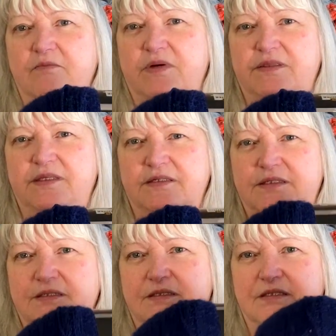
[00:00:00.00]
But this
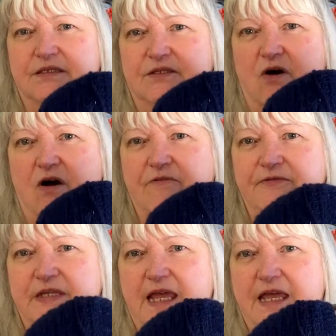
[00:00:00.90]
is the Soft
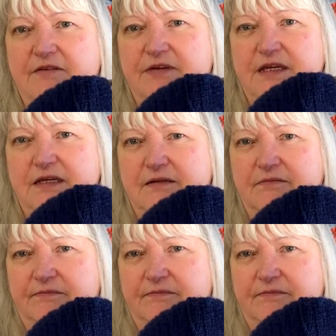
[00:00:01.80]
Navy.